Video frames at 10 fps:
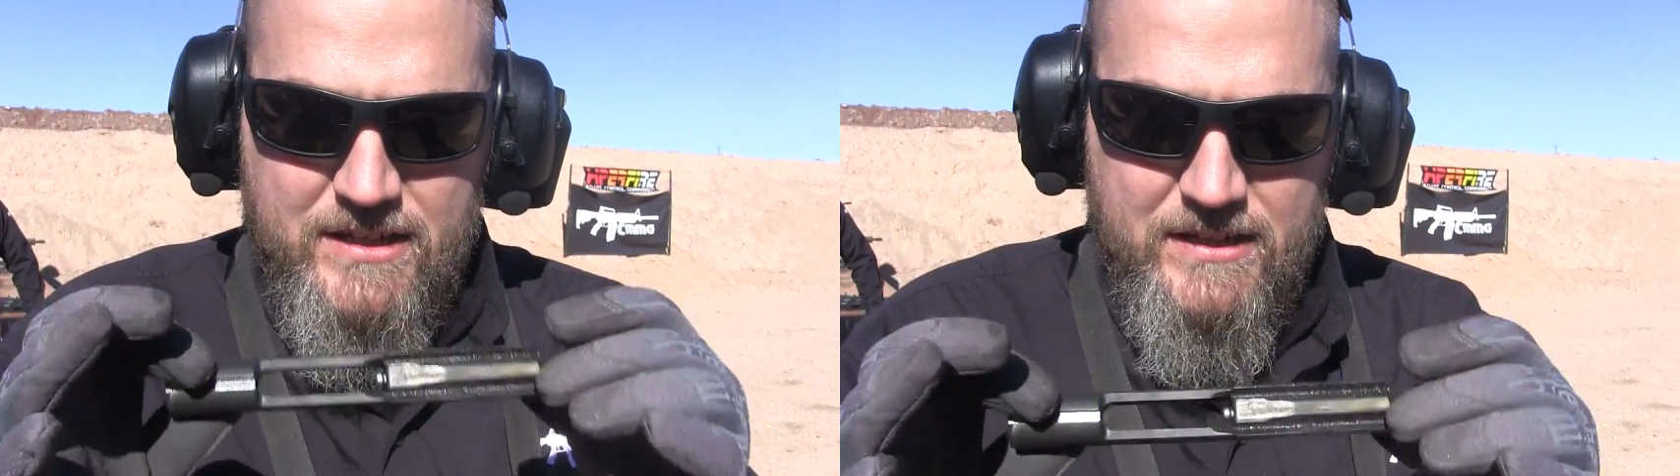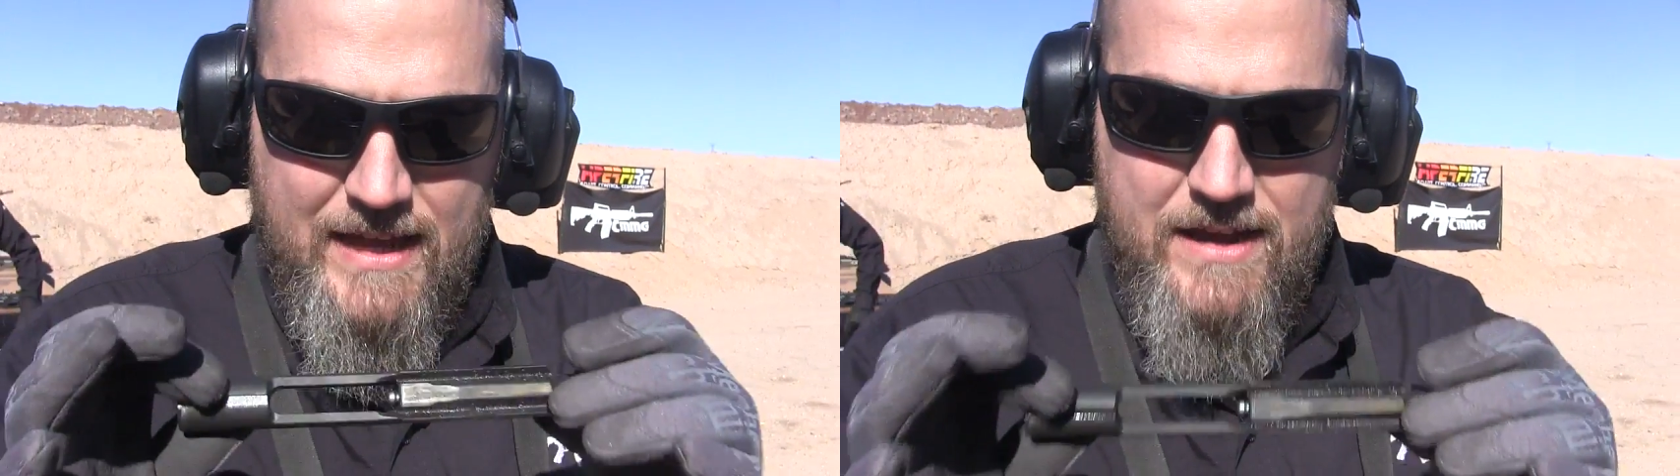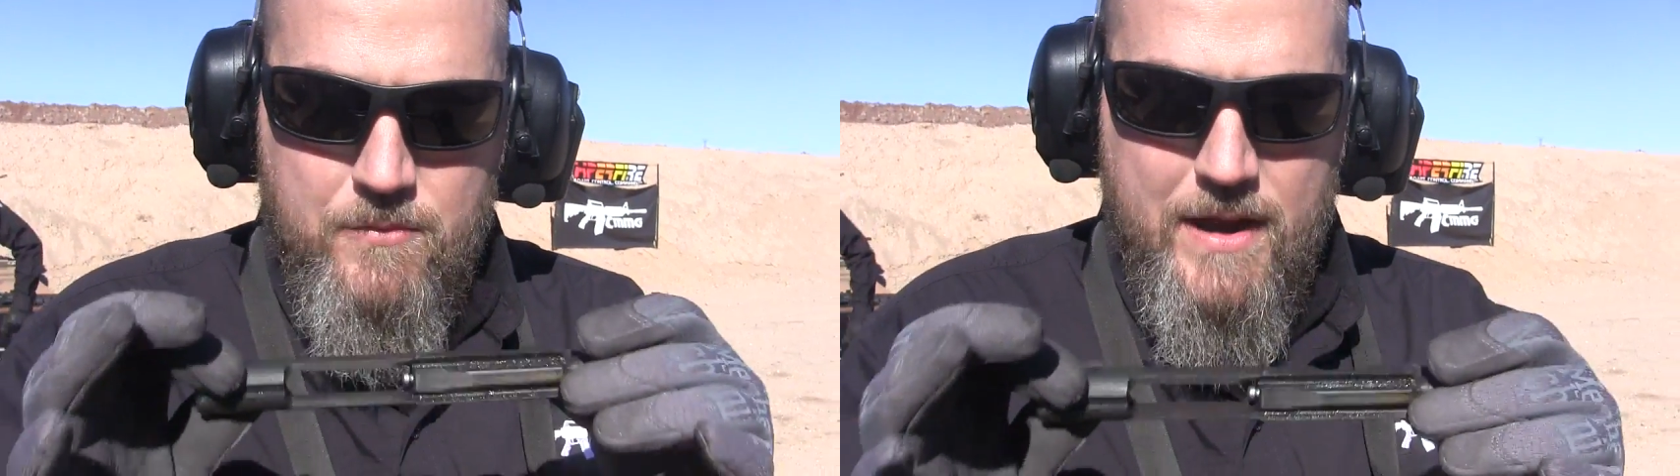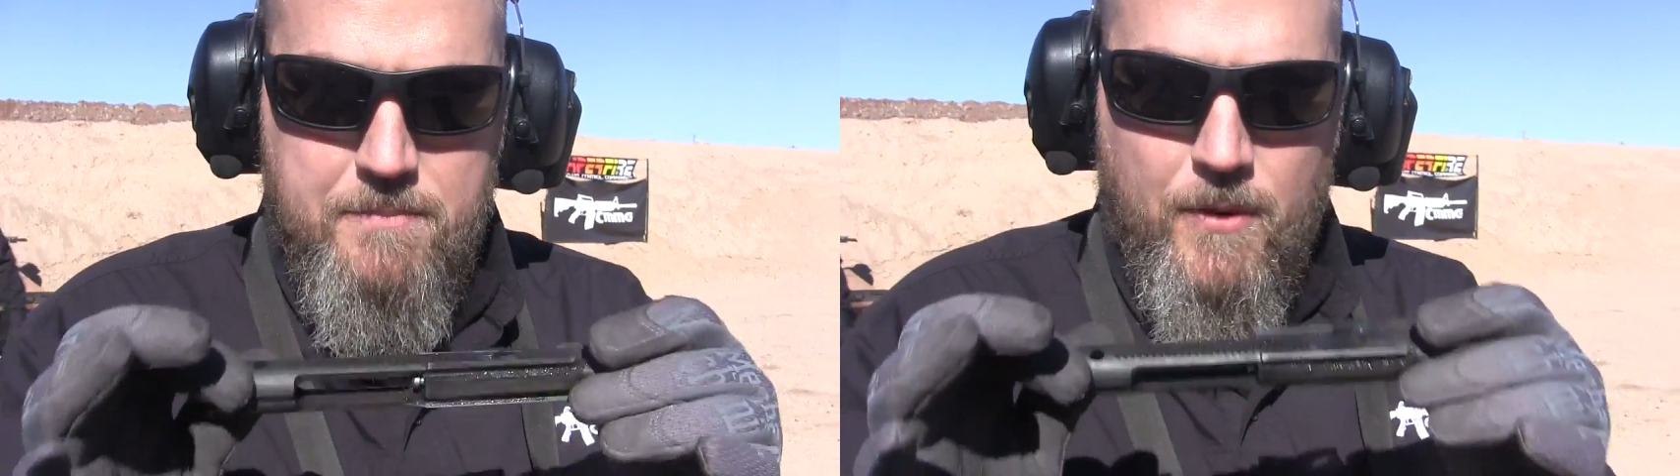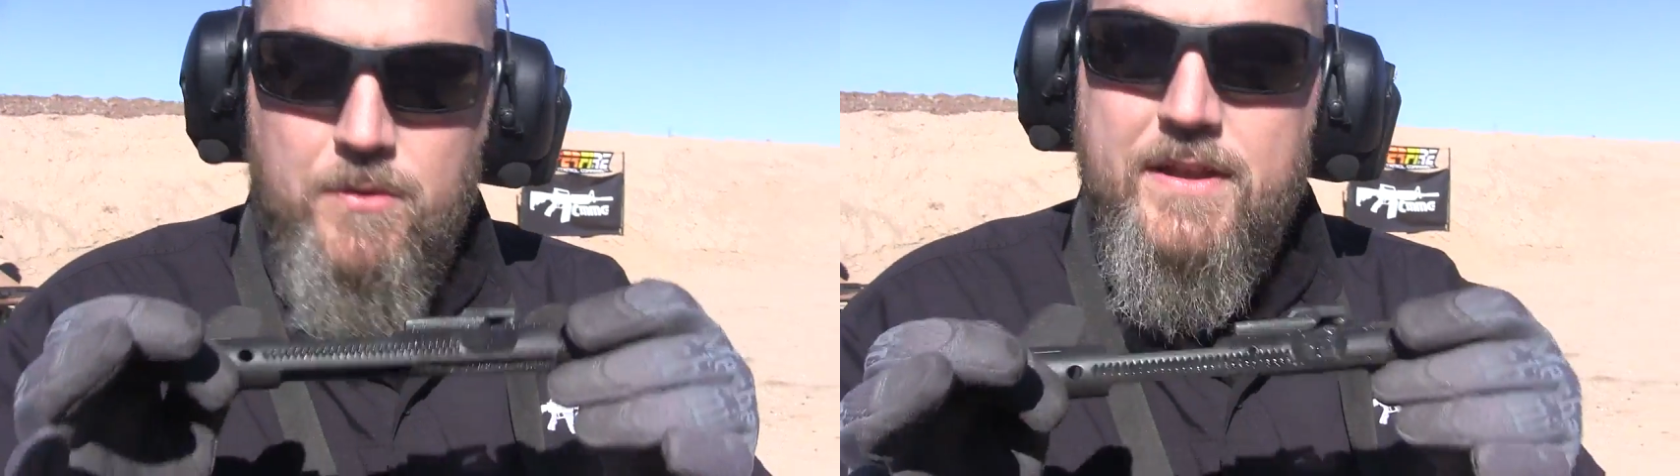a
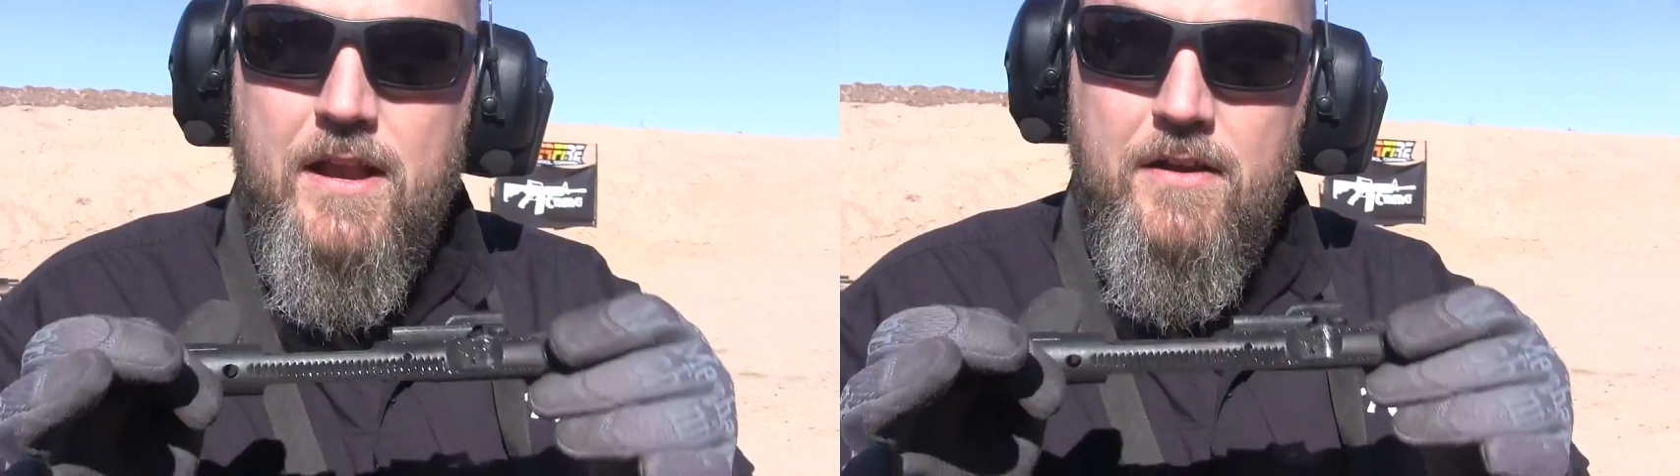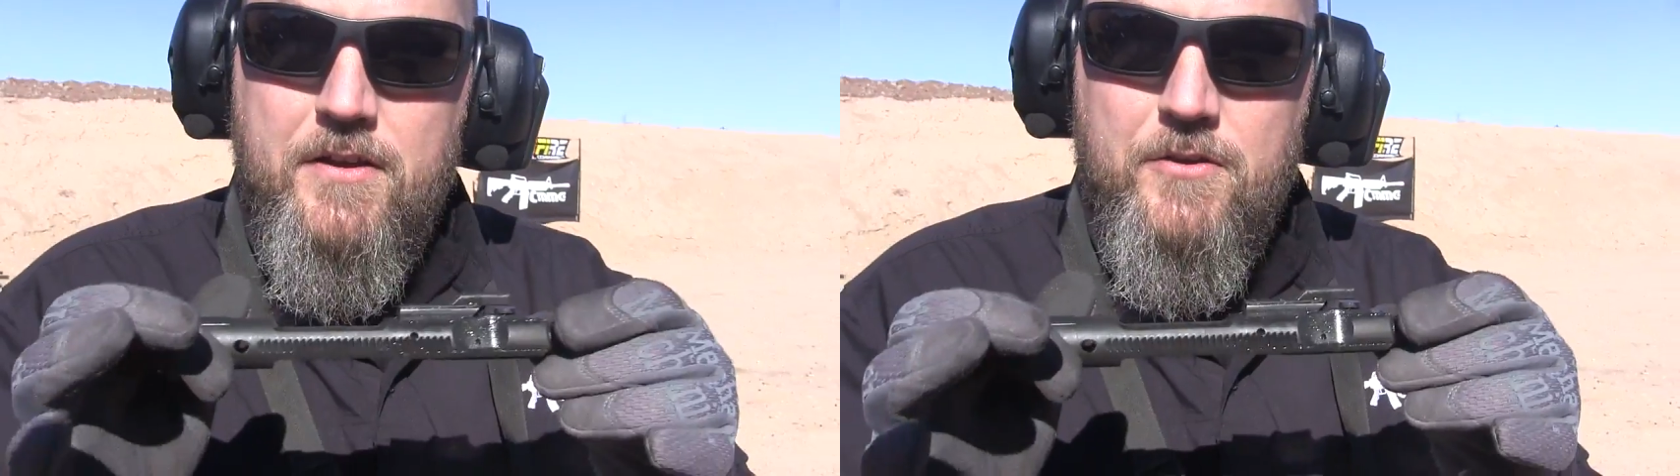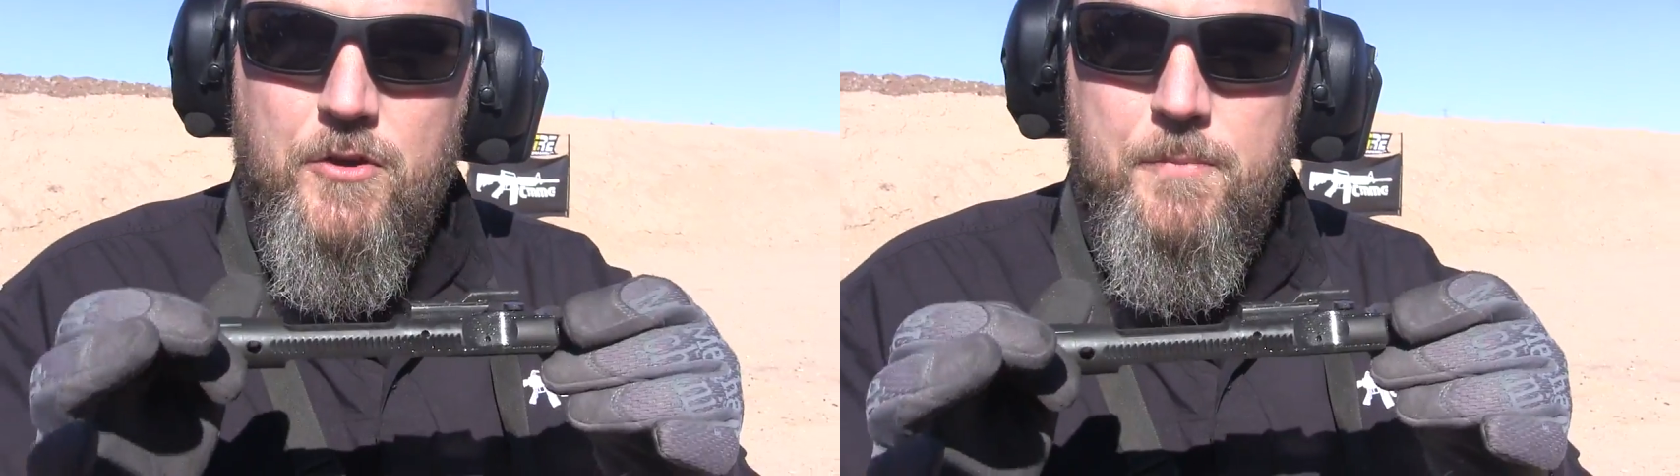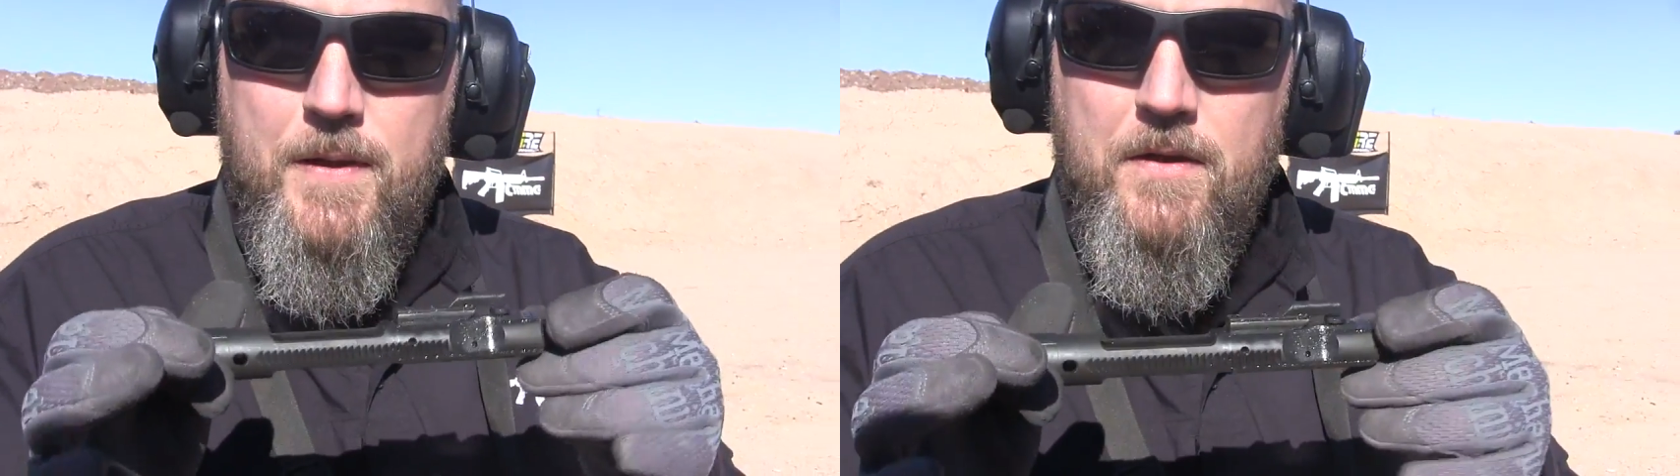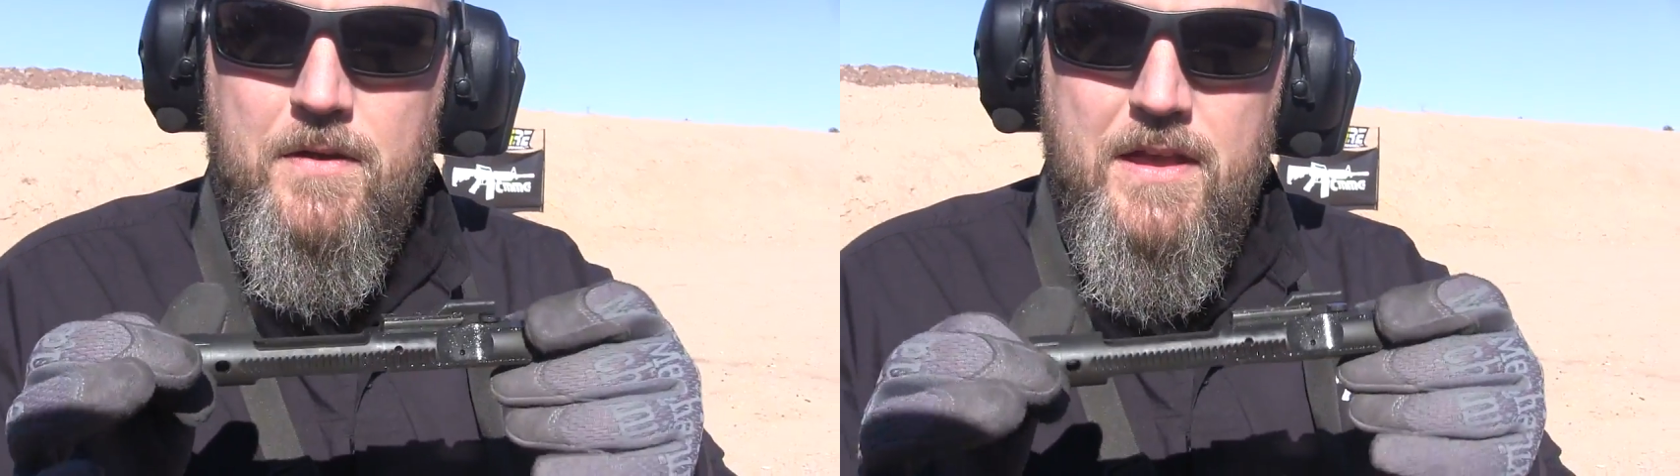lightweight bolt and carrier group here